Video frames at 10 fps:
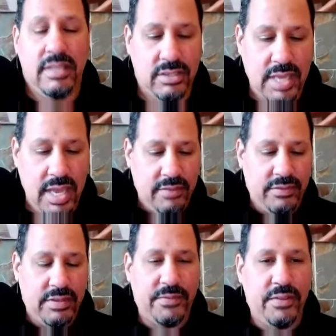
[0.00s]
kind
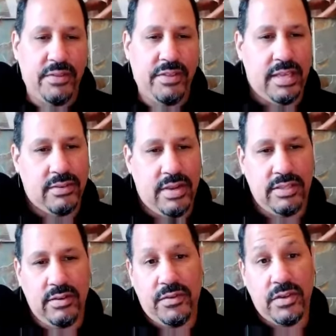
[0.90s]
of different things,
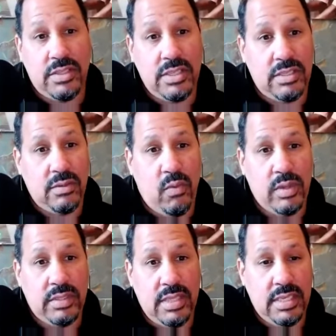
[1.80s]
right? So first is,
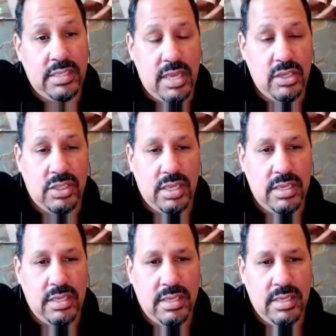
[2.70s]
what's the
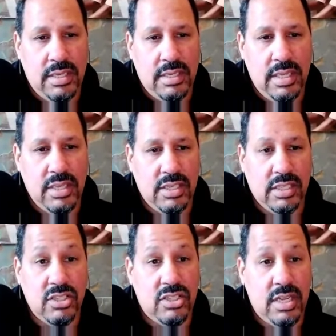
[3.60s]
intention? Is
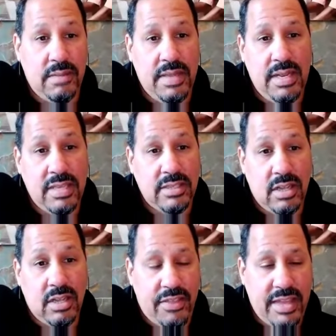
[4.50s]
it legitimate? Is it
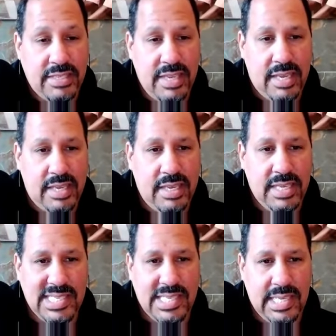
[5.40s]
authentic?
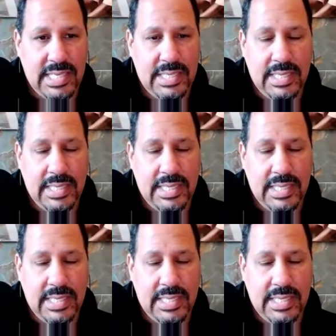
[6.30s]
Is it